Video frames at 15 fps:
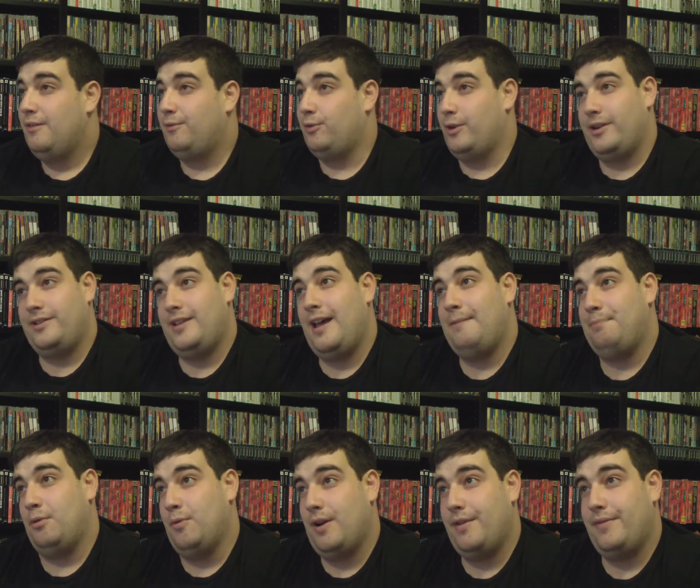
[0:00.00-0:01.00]
for
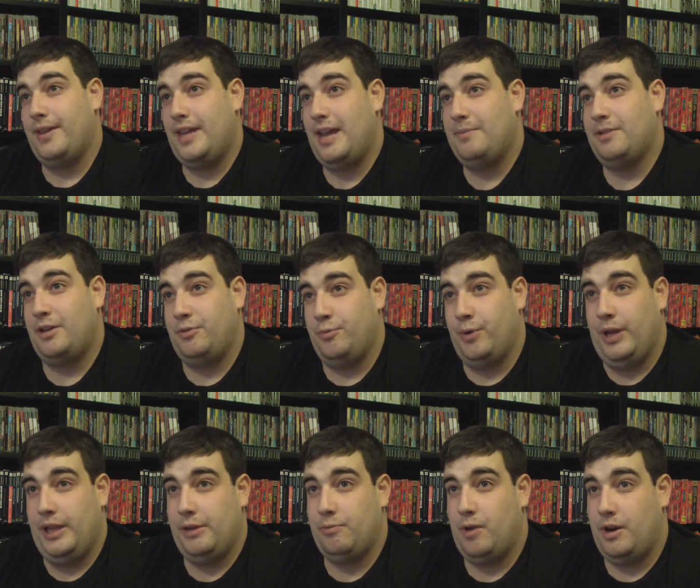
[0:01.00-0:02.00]
example, one of the games I
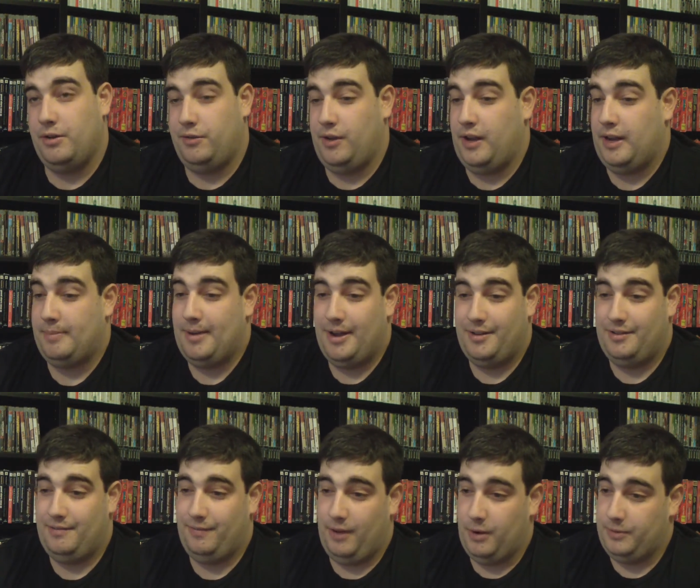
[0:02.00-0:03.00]
really wanted to talk about